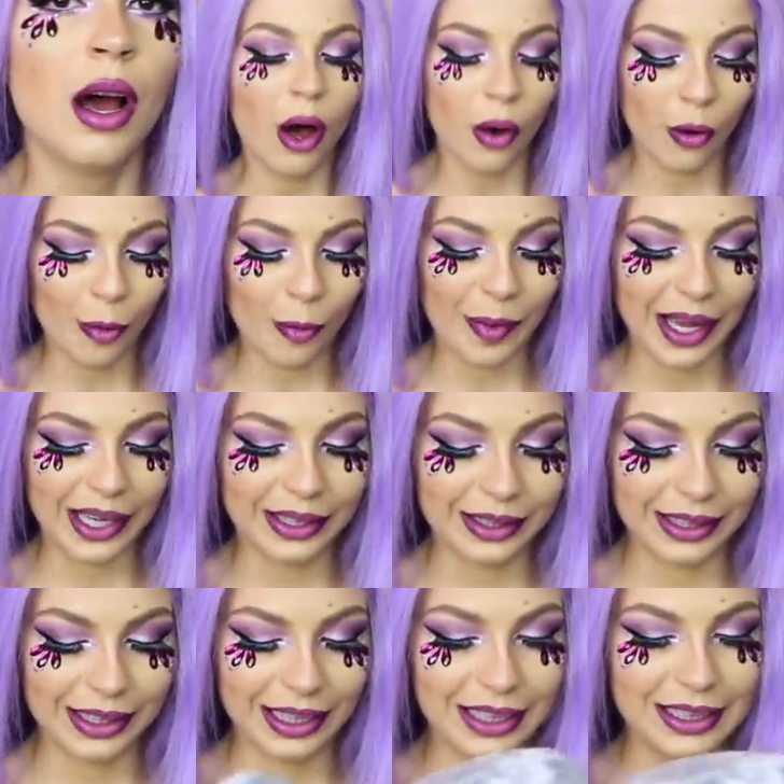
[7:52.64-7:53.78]
Oh my
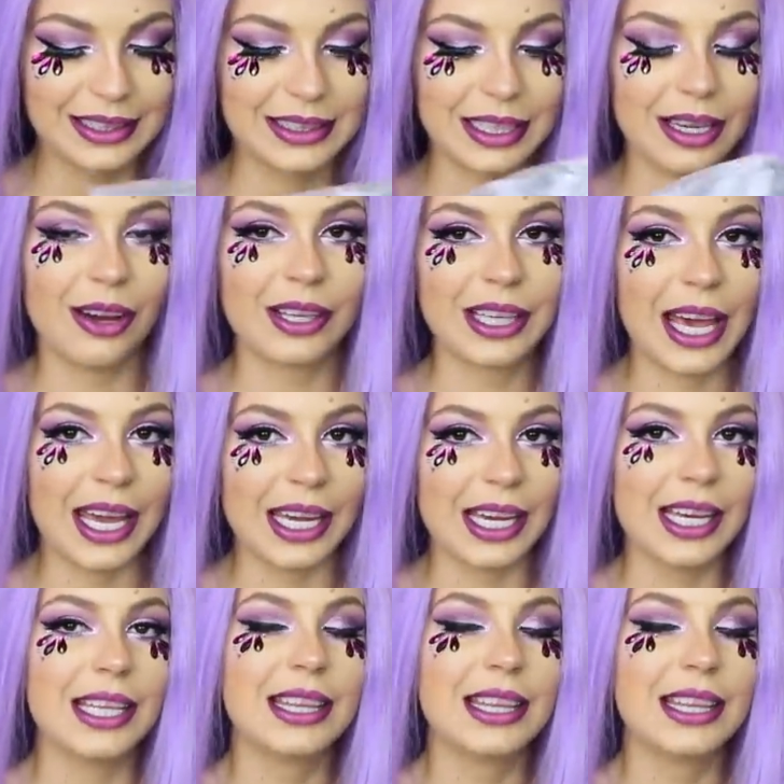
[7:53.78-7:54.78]
goodness. Okay,